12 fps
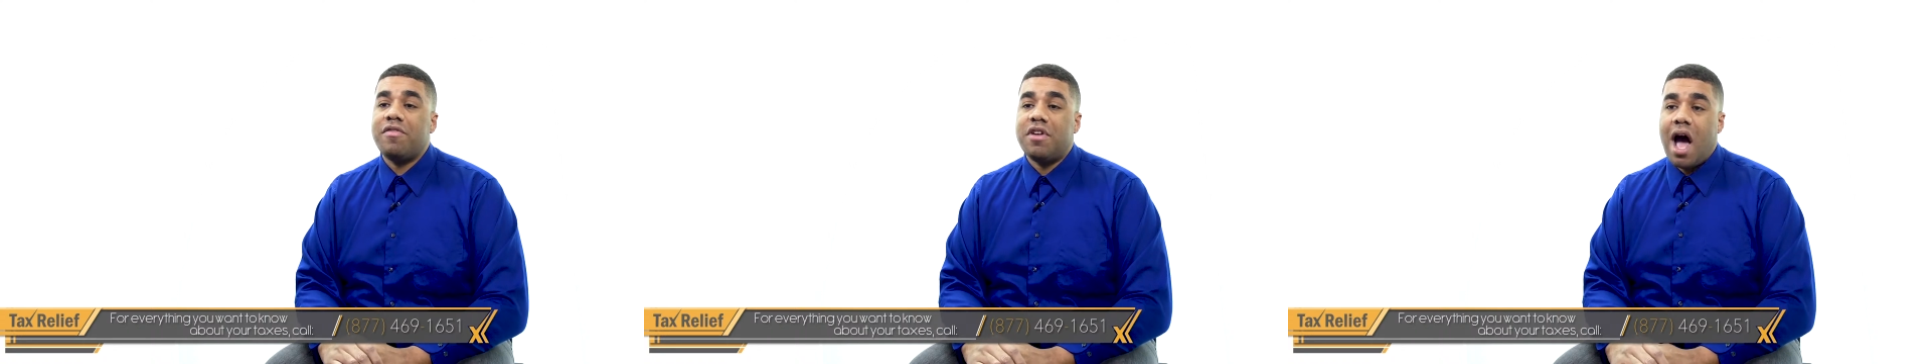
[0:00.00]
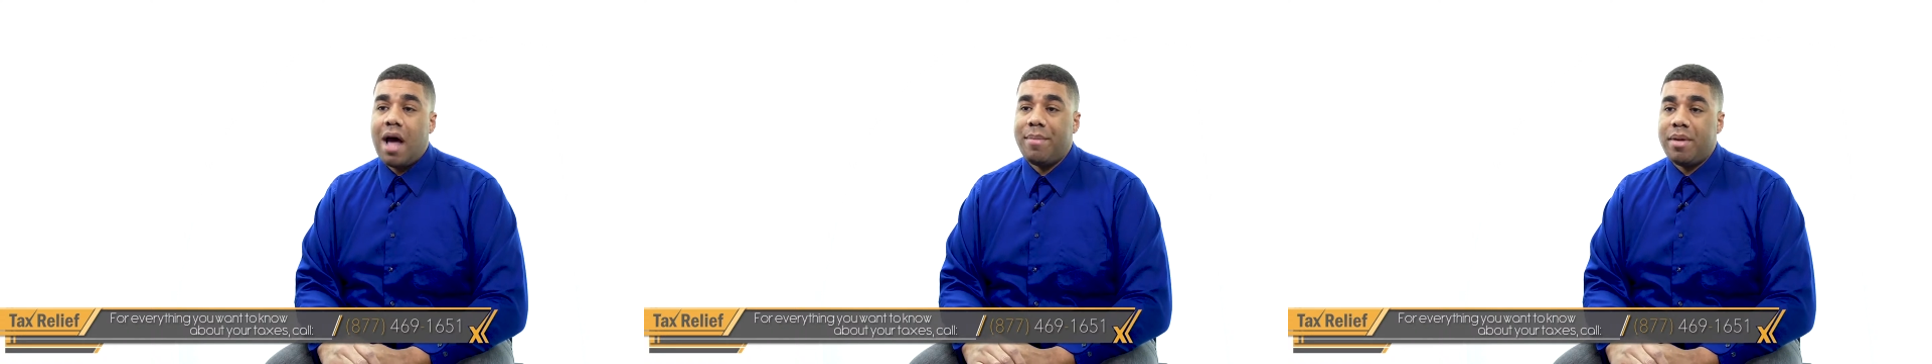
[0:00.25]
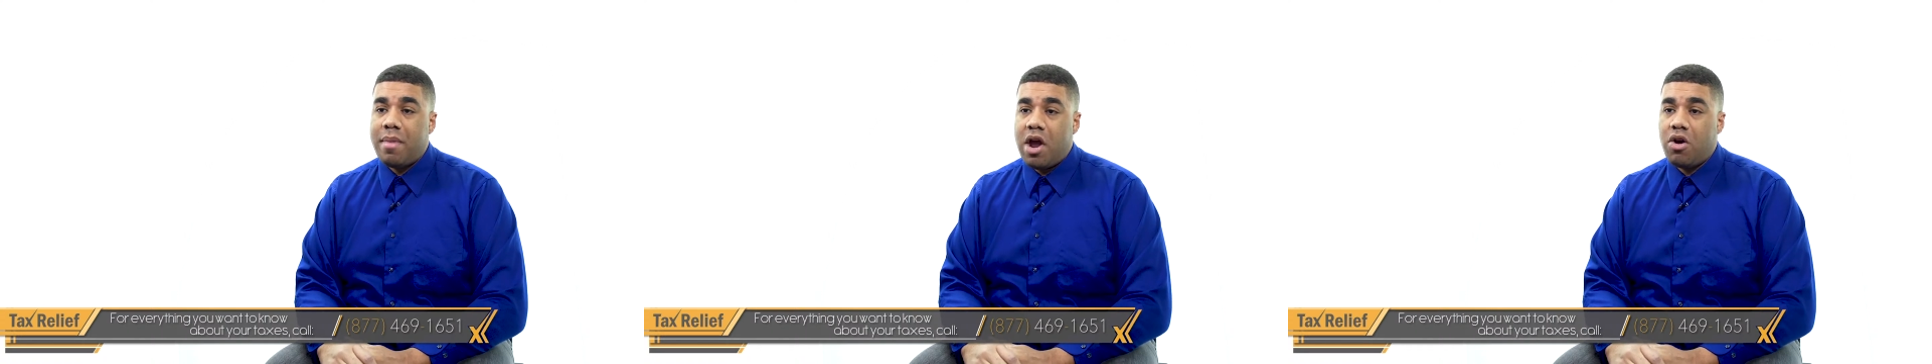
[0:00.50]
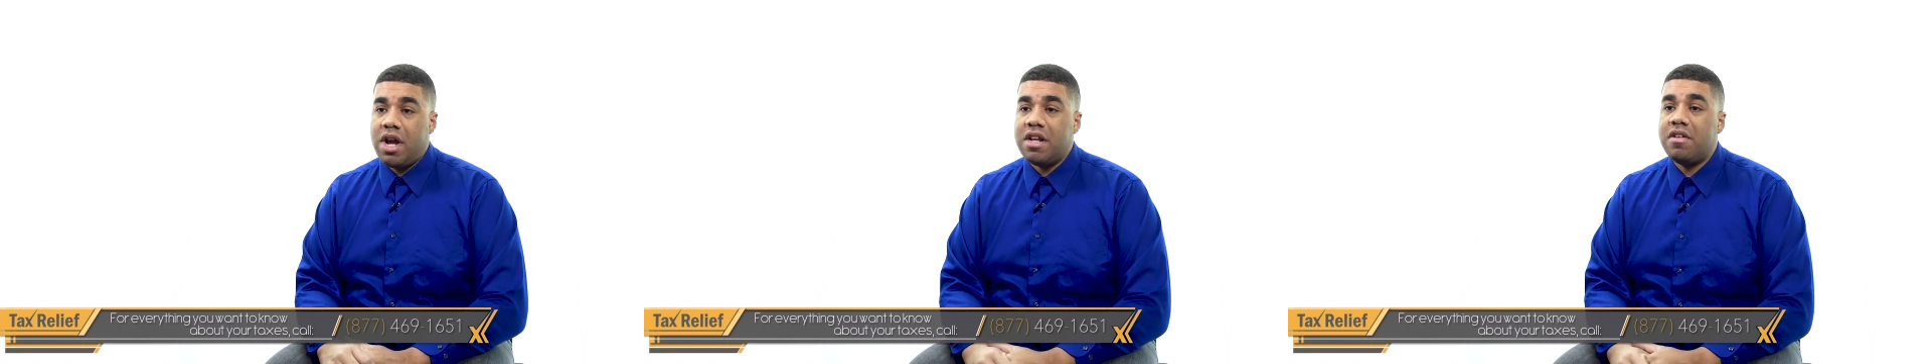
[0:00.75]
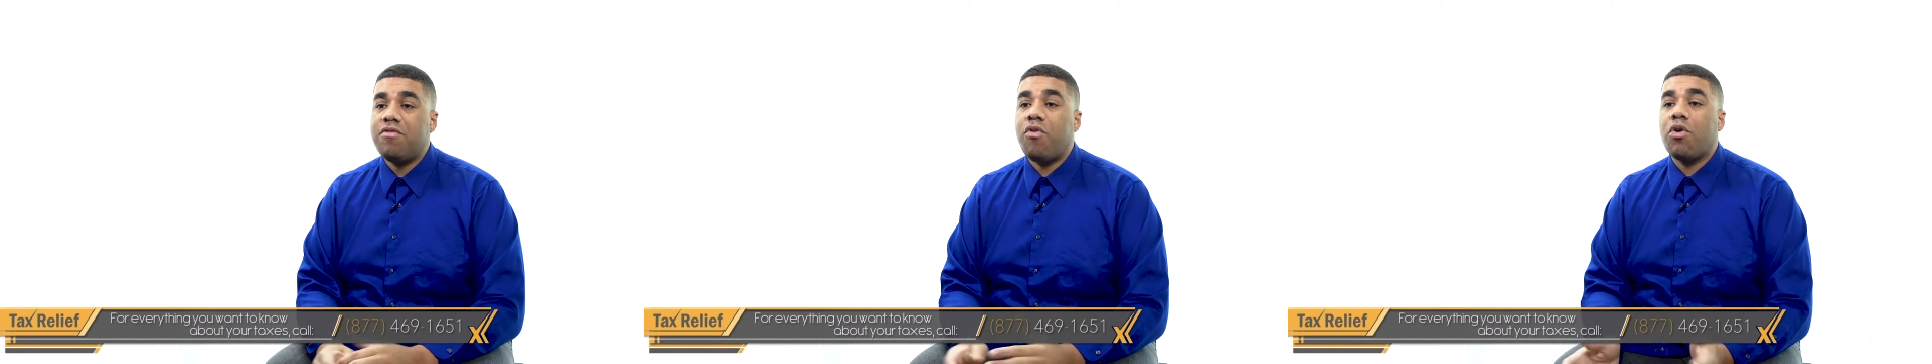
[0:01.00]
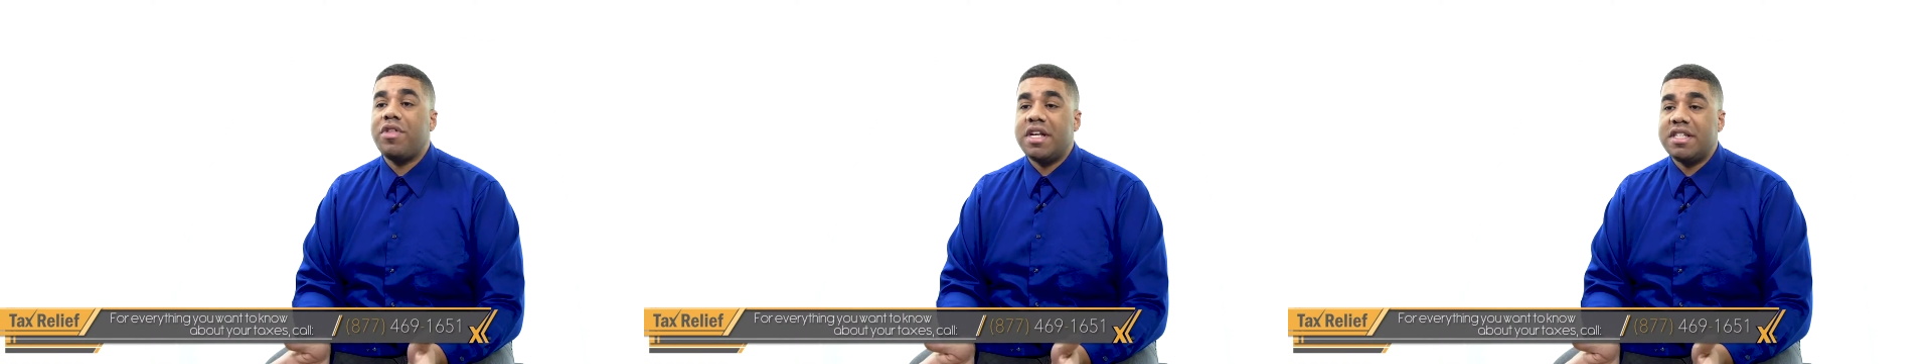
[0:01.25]
not been married
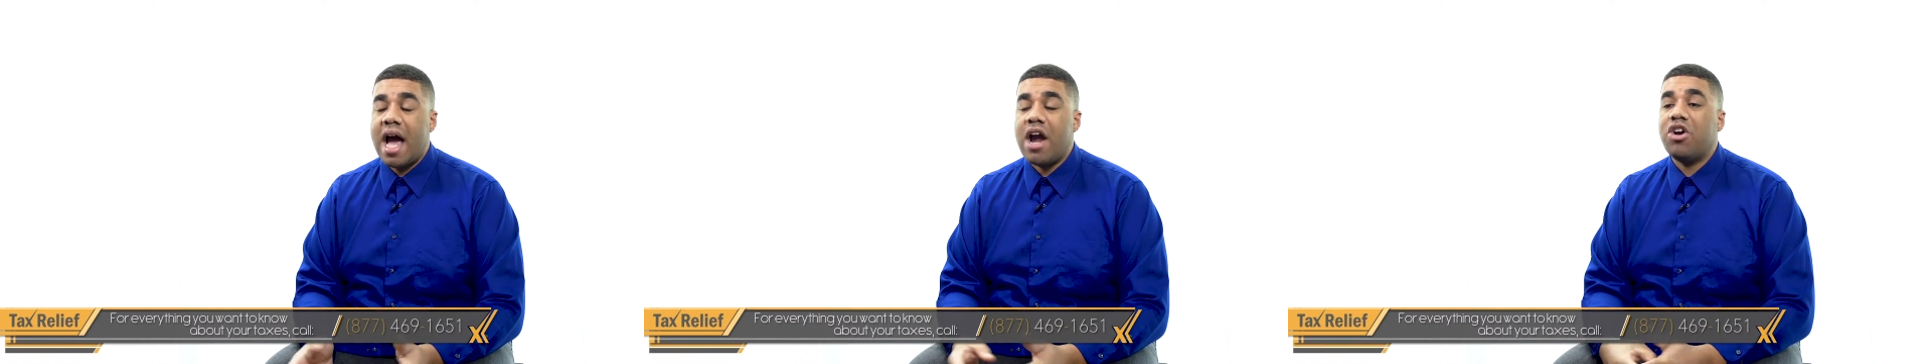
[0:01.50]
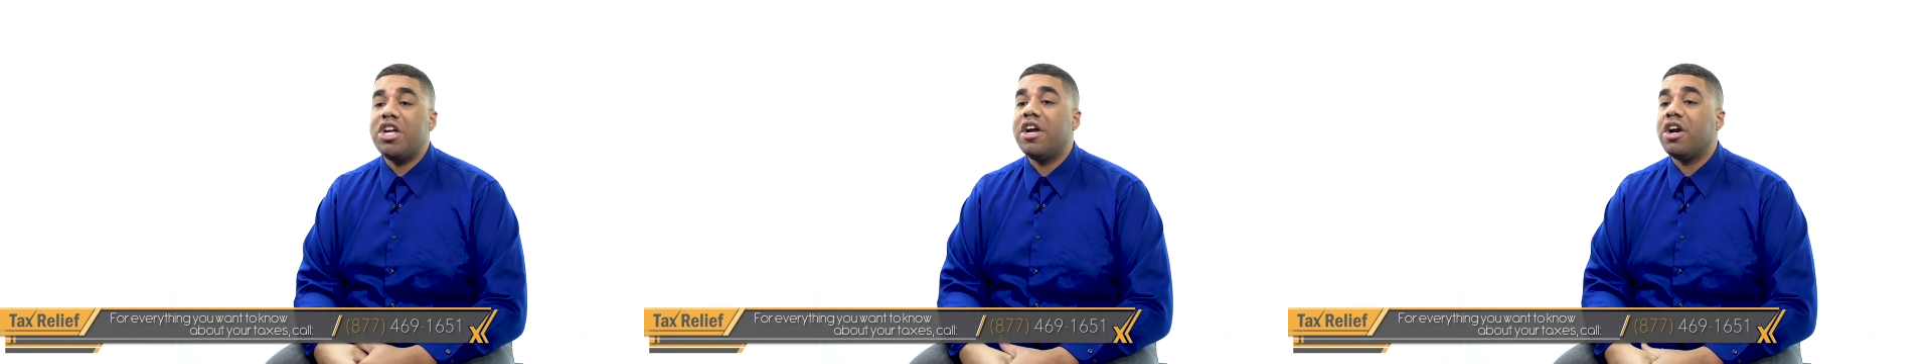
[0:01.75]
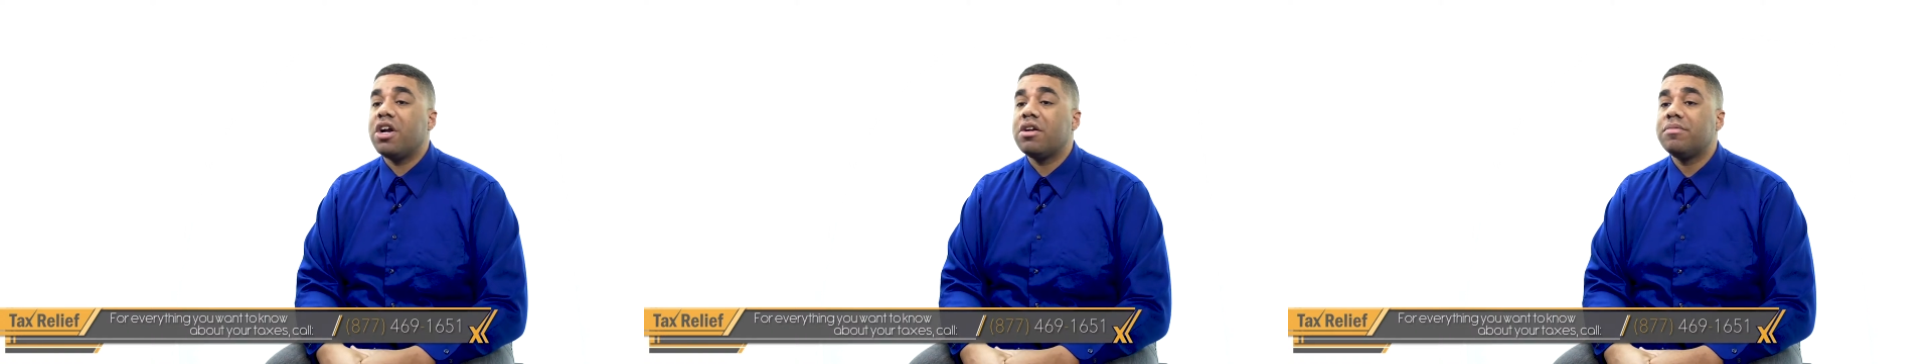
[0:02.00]
for the entire year.